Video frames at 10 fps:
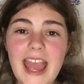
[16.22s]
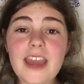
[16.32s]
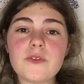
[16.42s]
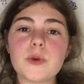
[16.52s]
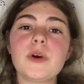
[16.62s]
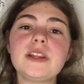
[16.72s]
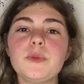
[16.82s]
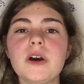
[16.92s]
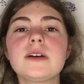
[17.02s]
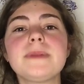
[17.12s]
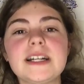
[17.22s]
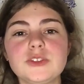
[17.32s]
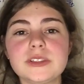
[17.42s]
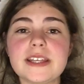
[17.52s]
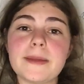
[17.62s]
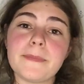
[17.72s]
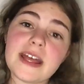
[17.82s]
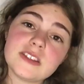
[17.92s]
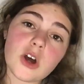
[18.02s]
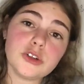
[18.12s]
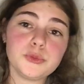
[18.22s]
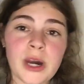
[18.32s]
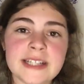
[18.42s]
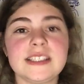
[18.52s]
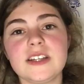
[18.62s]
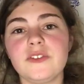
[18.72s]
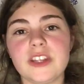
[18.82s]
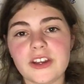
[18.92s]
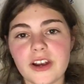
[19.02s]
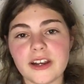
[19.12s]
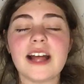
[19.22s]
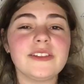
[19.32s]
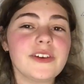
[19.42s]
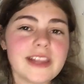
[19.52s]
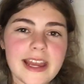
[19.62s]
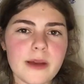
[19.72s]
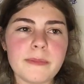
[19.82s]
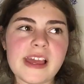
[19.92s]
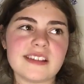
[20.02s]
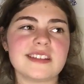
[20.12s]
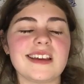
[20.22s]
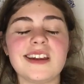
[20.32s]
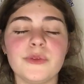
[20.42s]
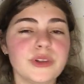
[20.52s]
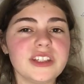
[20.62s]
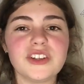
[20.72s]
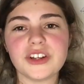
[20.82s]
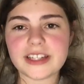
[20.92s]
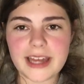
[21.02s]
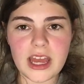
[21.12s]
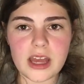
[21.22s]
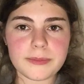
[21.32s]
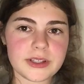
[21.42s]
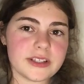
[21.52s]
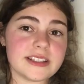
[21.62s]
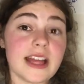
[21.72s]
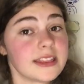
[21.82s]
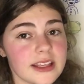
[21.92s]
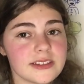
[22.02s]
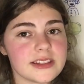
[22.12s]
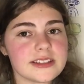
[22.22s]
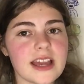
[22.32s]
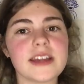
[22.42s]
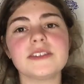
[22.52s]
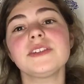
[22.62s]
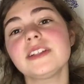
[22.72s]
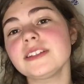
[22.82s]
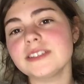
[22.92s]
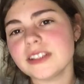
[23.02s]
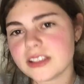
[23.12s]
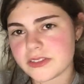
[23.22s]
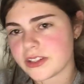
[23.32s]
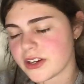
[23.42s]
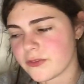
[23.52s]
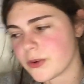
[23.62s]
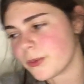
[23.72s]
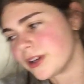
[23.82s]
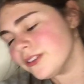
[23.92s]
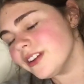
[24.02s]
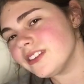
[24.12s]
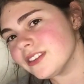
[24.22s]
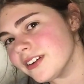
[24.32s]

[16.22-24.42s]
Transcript: Hey everyone, and welcome back to another Madz on YT video. I look like a mess, and I really don't care because at the end of the day, you clicked on this video and for one reason